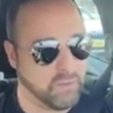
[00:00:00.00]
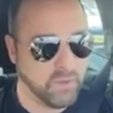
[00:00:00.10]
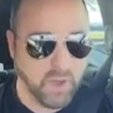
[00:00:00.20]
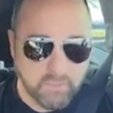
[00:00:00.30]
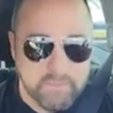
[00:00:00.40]

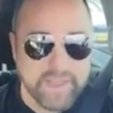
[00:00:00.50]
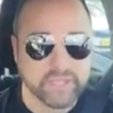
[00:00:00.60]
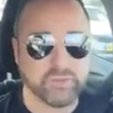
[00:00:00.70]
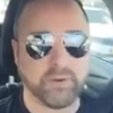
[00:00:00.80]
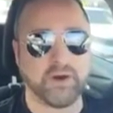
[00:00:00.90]
like,
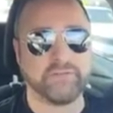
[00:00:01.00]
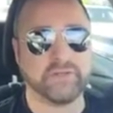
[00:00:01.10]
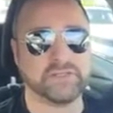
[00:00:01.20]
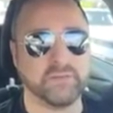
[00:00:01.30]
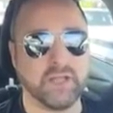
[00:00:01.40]
WTF, like,
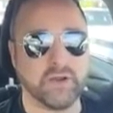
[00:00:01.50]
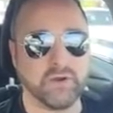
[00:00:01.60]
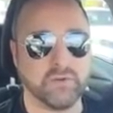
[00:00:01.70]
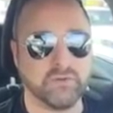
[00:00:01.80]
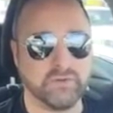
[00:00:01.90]

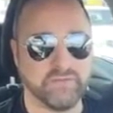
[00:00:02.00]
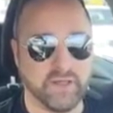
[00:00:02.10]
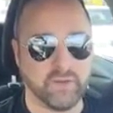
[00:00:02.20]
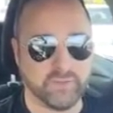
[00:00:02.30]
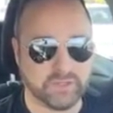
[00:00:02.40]

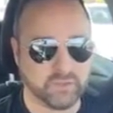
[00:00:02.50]
why are you